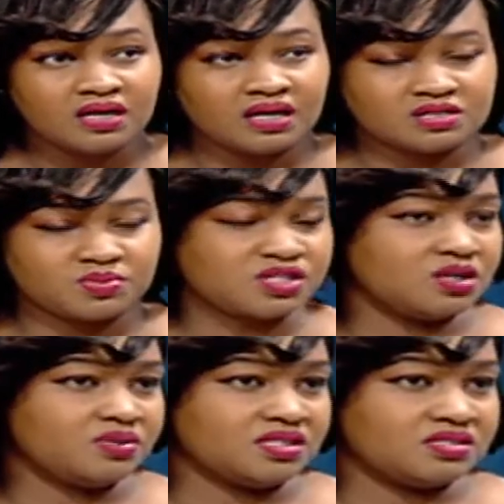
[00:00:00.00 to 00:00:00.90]

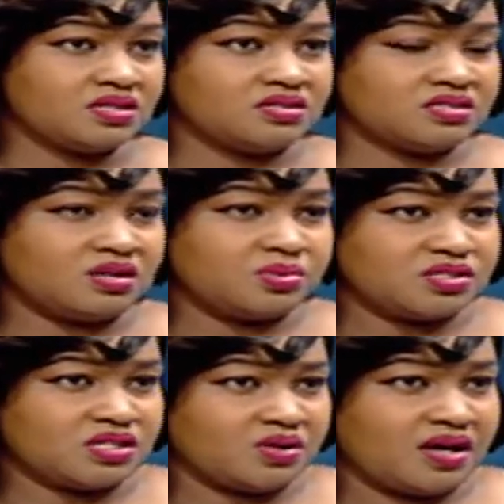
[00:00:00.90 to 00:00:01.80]
especially with these
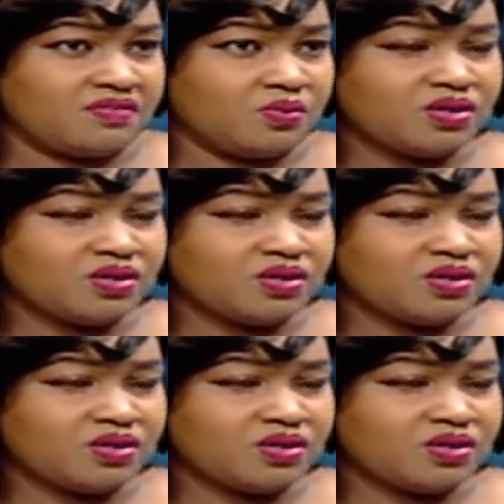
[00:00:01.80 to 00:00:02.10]
disruptions that you're having?